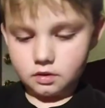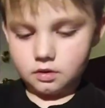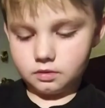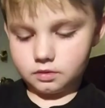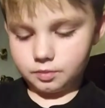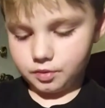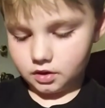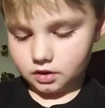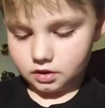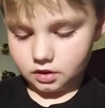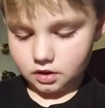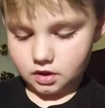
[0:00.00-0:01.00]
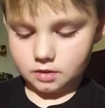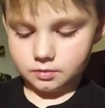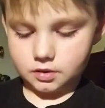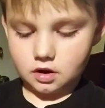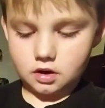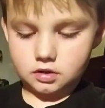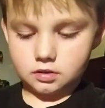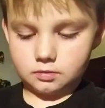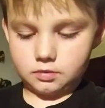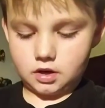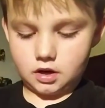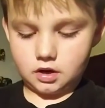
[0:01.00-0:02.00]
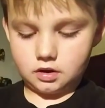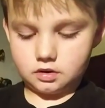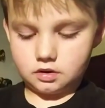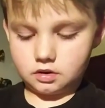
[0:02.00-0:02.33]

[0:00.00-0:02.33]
This pink slime's awesome, guys.